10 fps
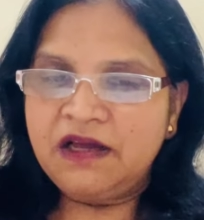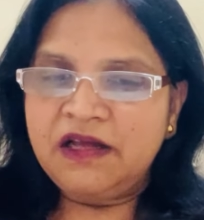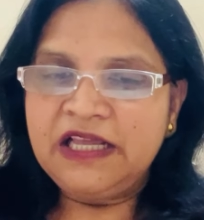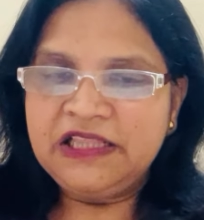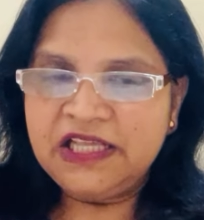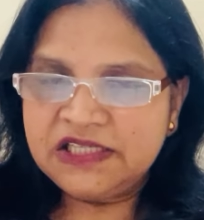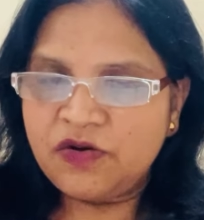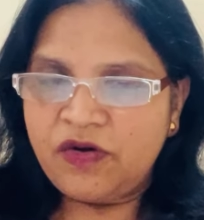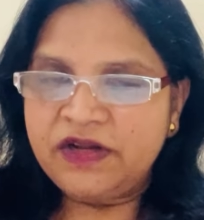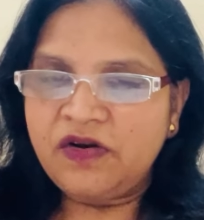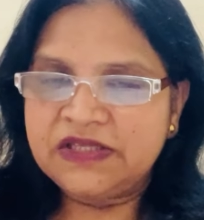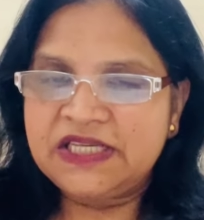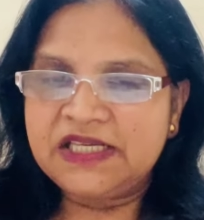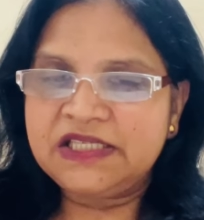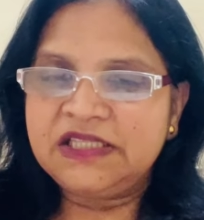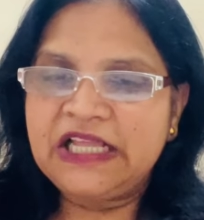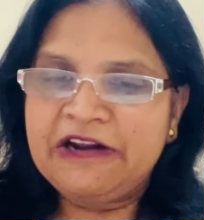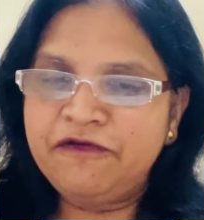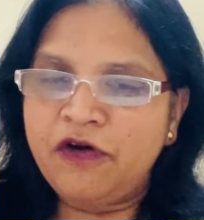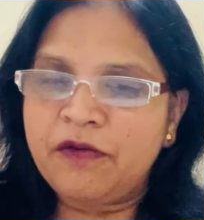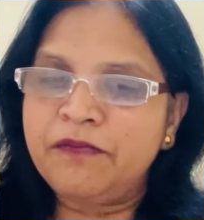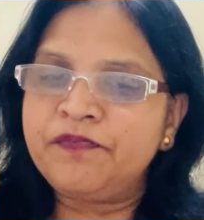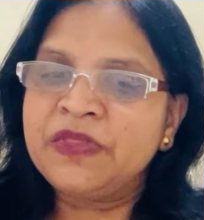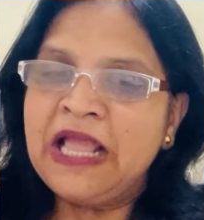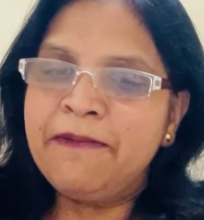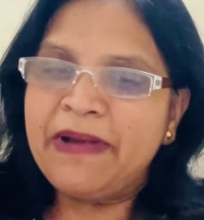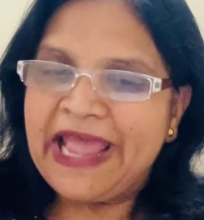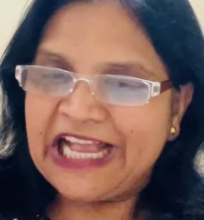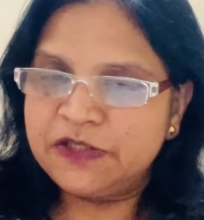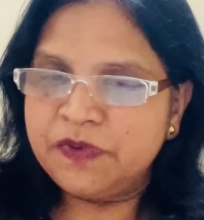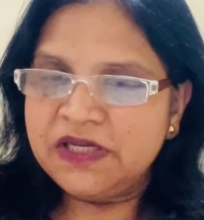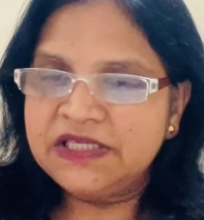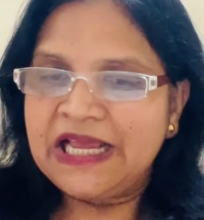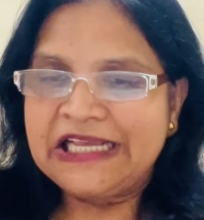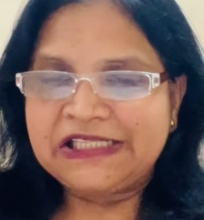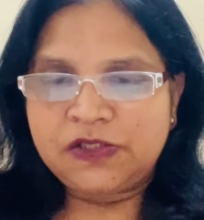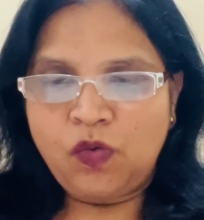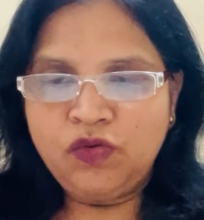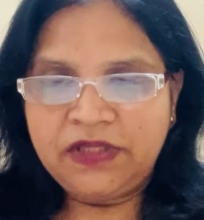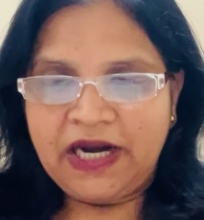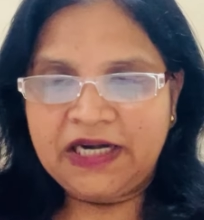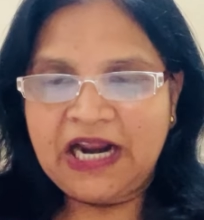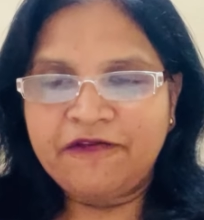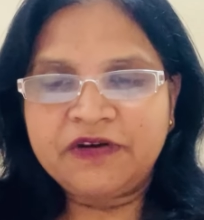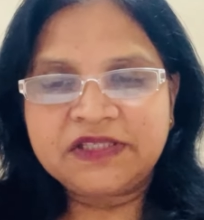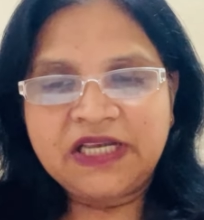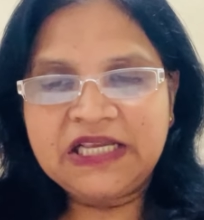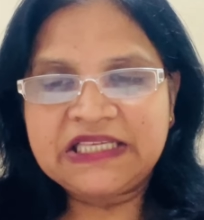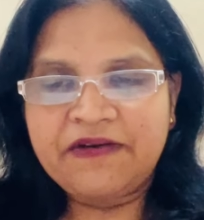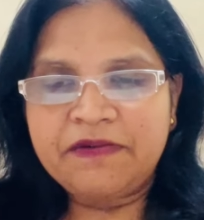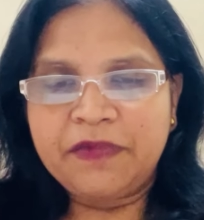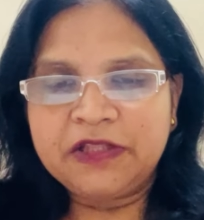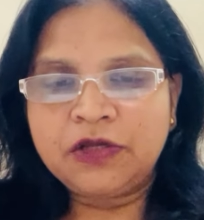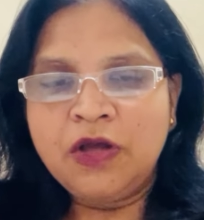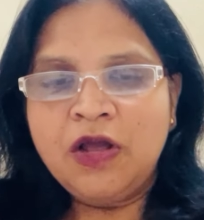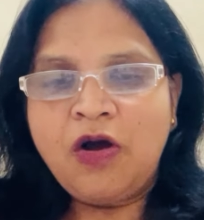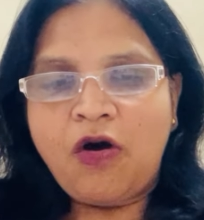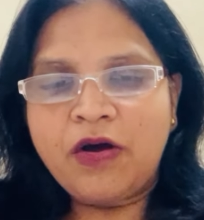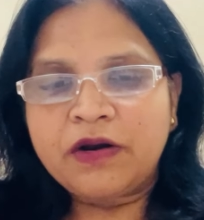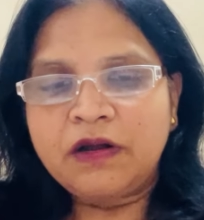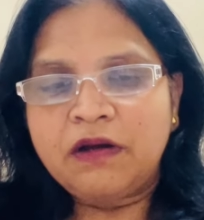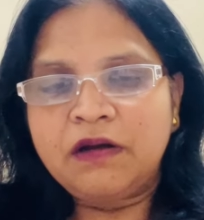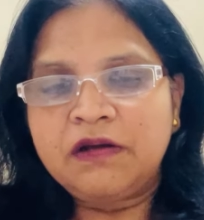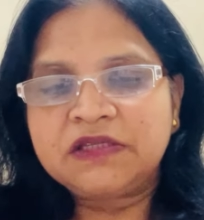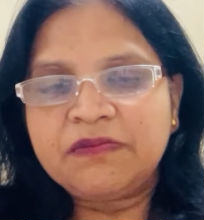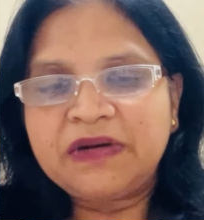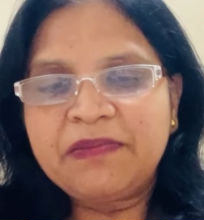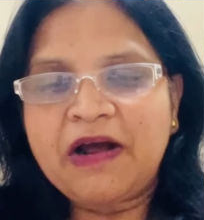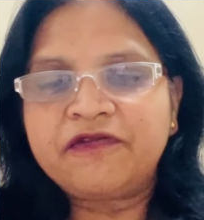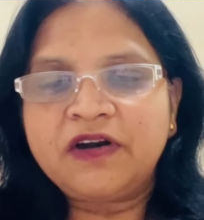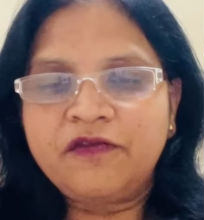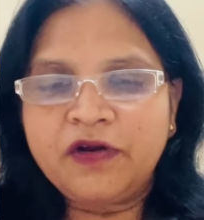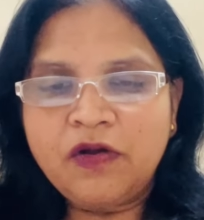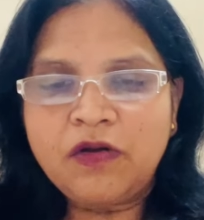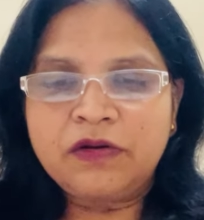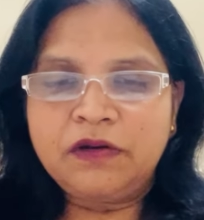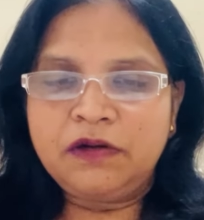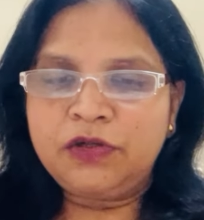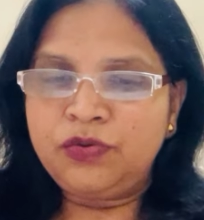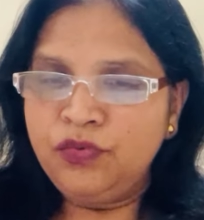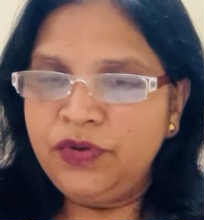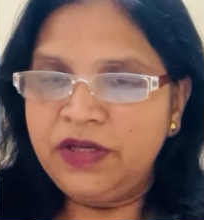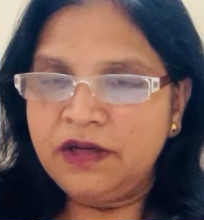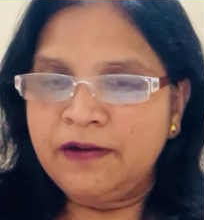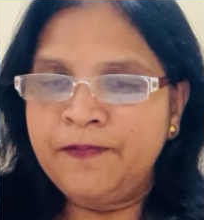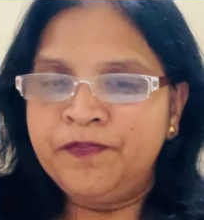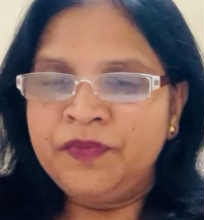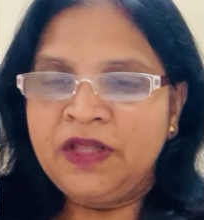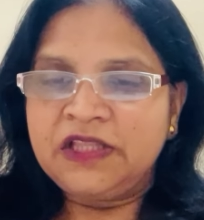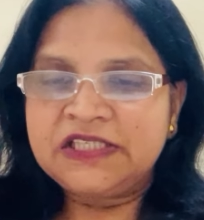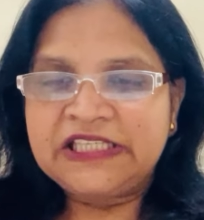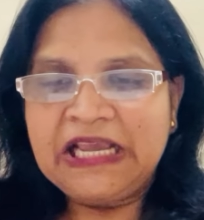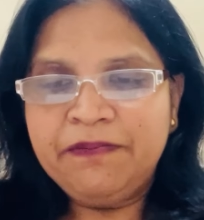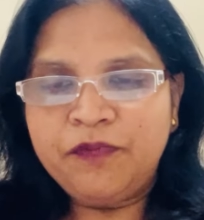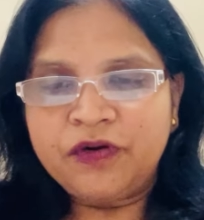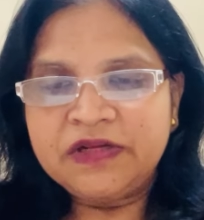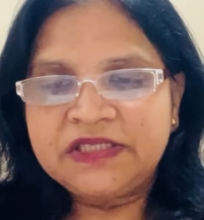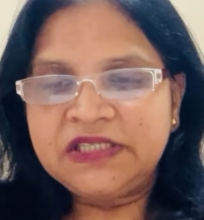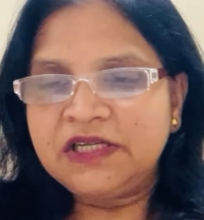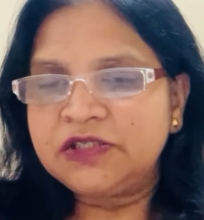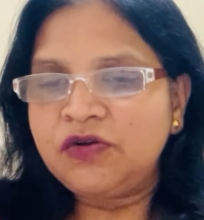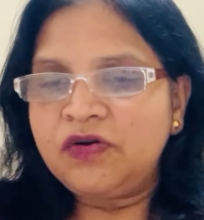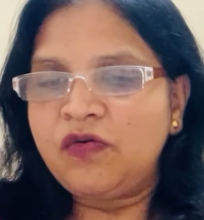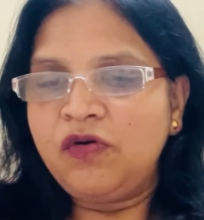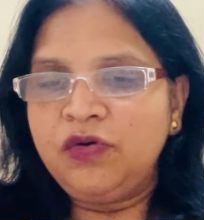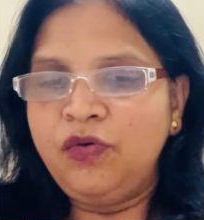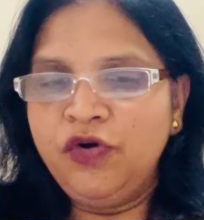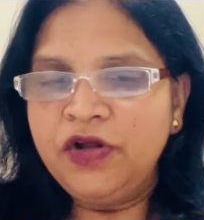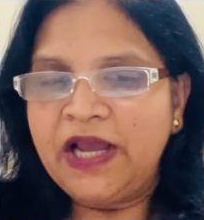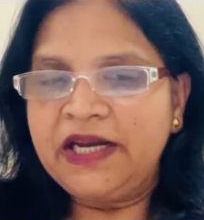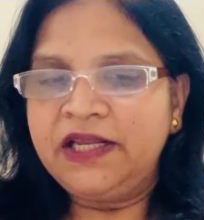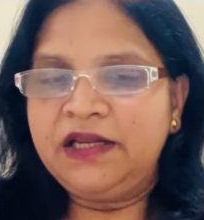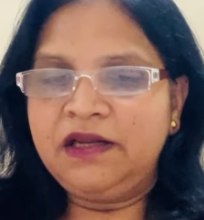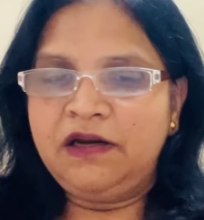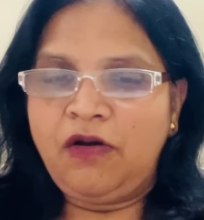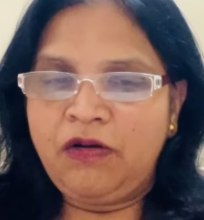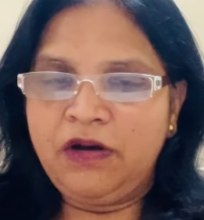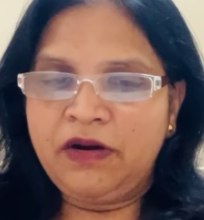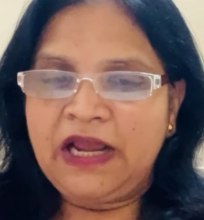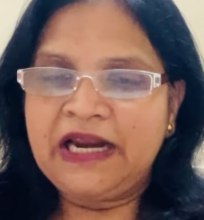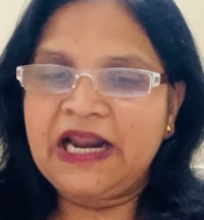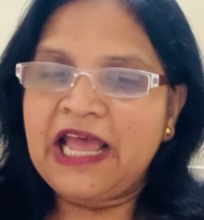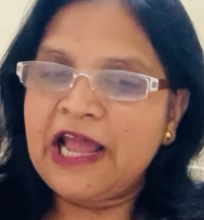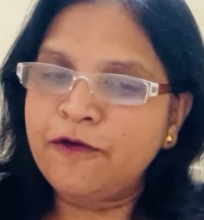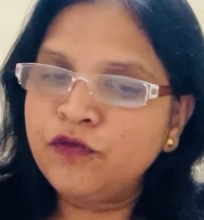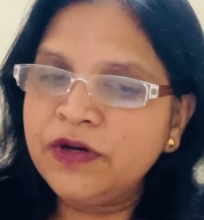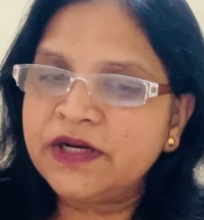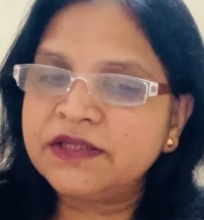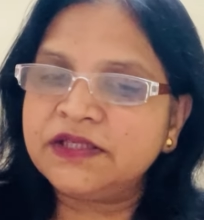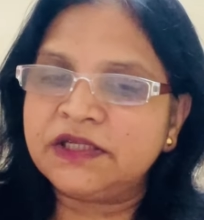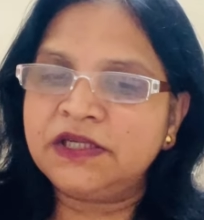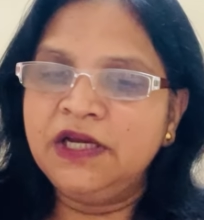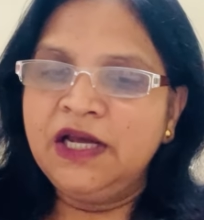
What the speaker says: in this chronic crisis, therefore, my experience has shown that after 6-7 months or sometime after 1 or 2 years, the same potency does not hold good any longer, and I have to increase it